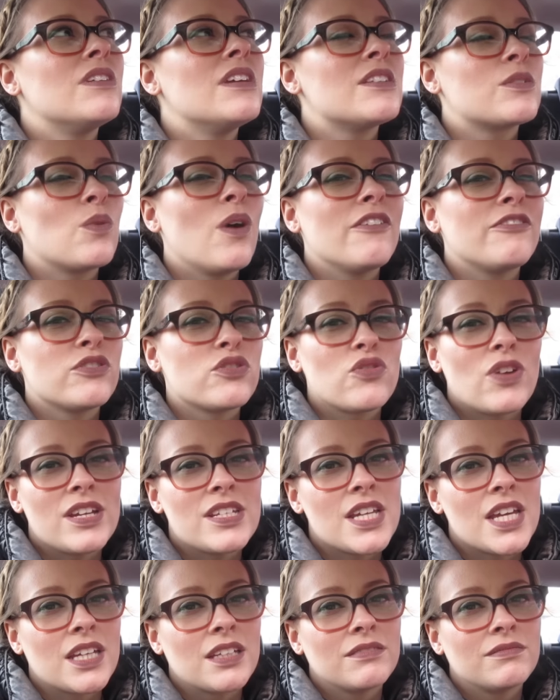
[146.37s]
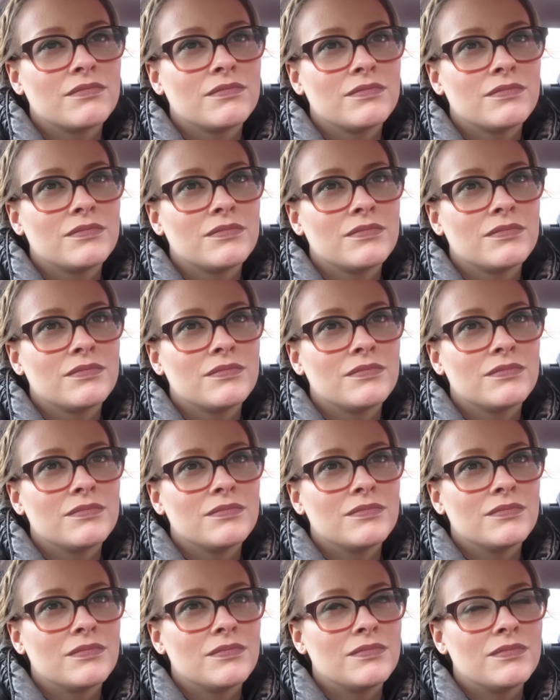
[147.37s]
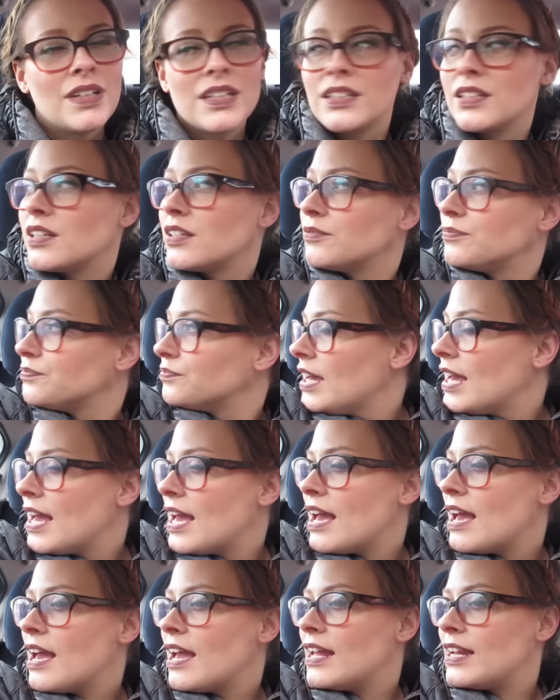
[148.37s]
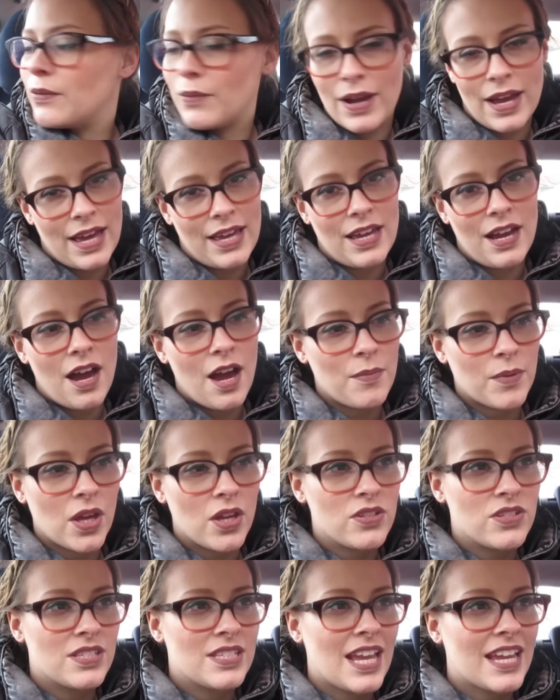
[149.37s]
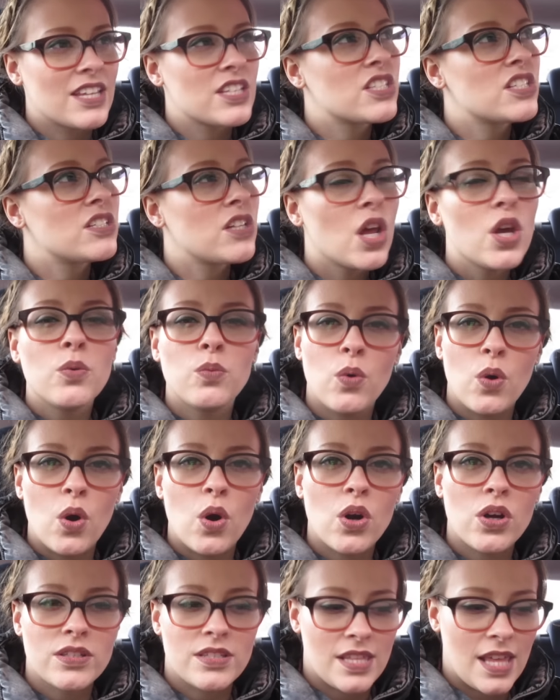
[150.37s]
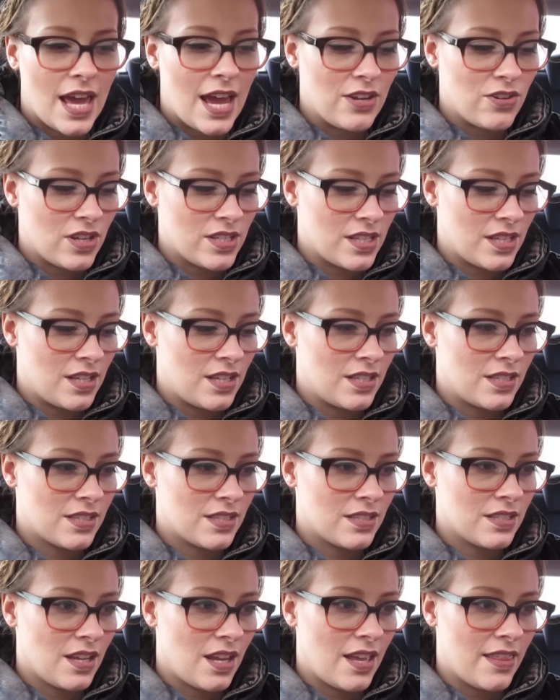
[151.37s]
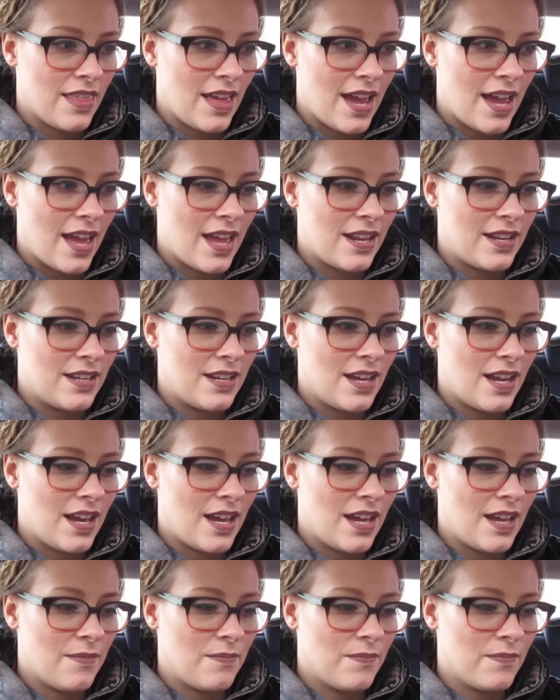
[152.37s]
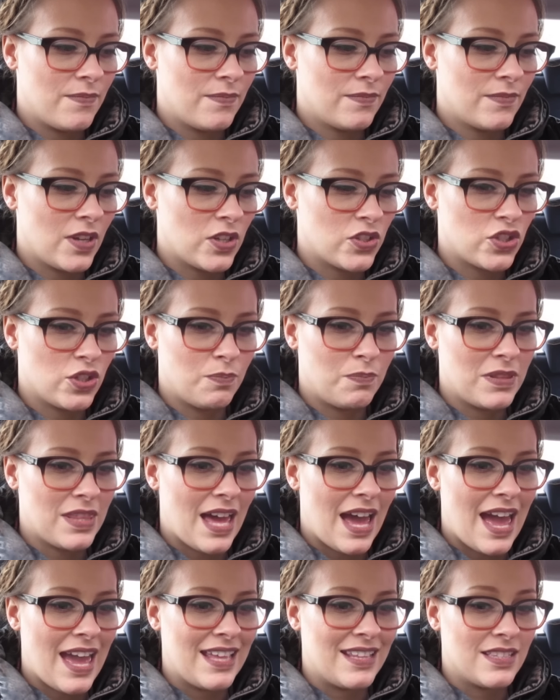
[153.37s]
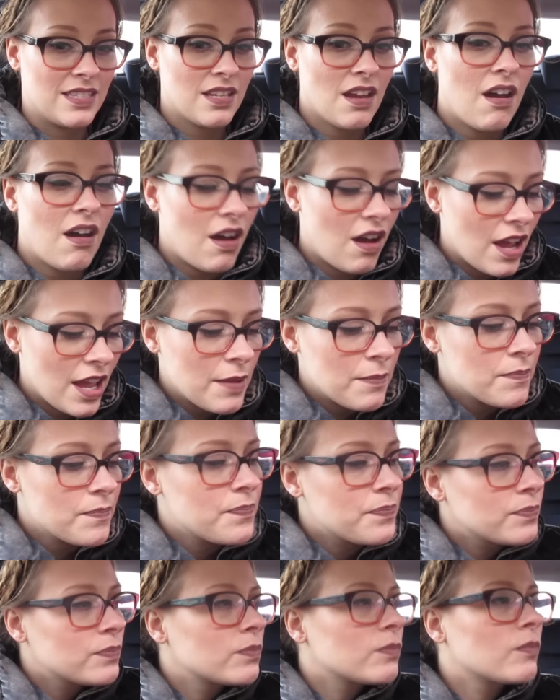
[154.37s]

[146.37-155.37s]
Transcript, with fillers: It's quite frustrating. I don't know. Anyway, I'm going to take a slow walk to the hairdresser's and then um, I should be there in time.